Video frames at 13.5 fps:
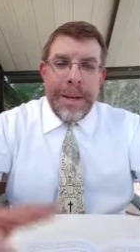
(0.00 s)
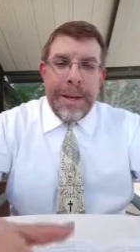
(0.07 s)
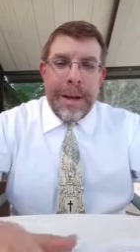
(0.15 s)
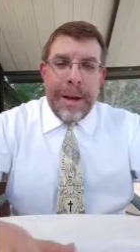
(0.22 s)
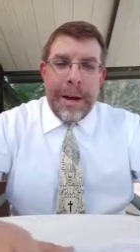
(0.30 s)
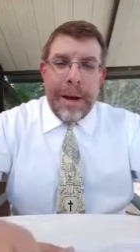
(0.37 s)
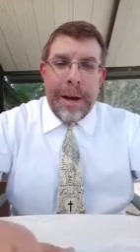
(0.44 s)

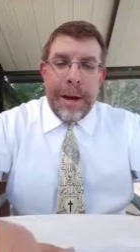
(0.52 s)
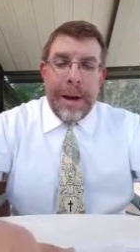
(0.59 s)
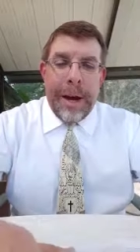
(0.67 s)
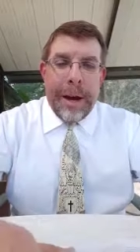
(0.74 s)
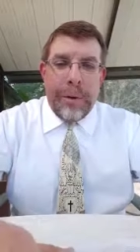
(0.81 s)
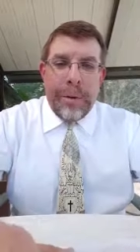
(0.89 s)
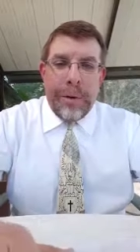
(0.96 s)
uh,
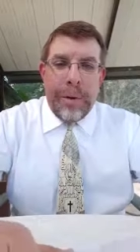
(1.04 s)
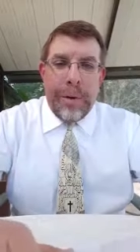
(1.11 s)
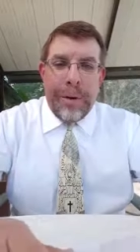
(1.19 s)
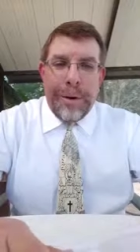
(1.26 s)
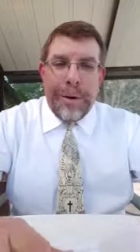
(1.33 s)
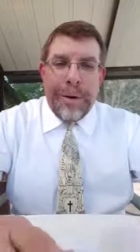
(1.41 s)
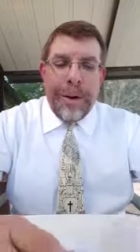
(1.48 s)

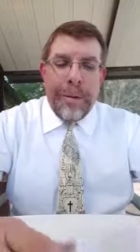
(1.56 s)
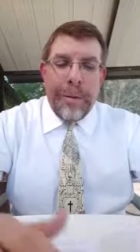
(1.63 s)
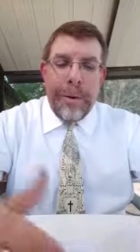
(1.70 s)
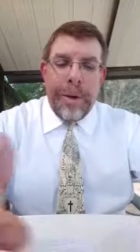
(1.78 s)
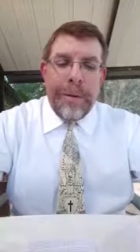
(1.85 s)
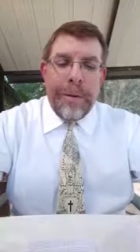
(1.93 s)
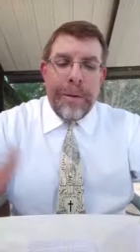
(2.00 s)
Ecuador,
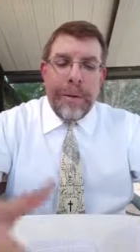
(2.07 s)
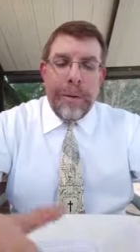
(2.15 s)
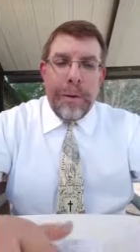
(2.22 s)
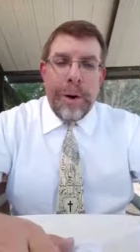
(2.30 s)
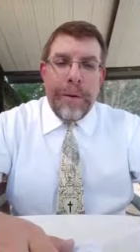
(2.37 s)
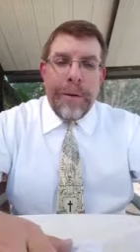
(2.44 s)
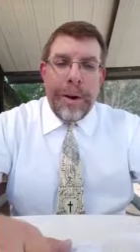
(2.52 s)
wherever
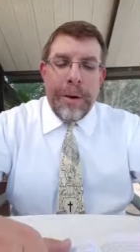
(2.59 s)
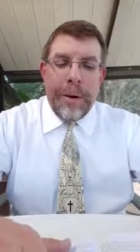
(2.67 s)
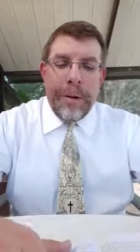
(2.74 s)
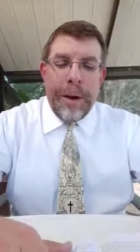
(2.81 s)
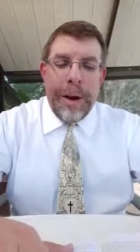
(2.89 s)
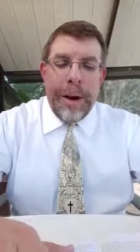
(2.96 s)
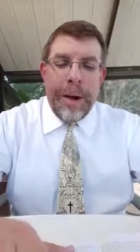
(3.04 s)
wherever
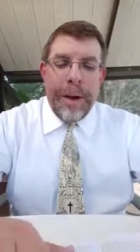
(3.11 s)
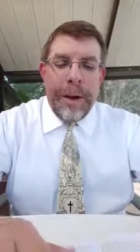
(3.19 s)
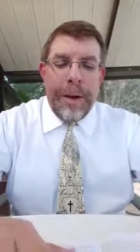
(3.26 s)
you're uh,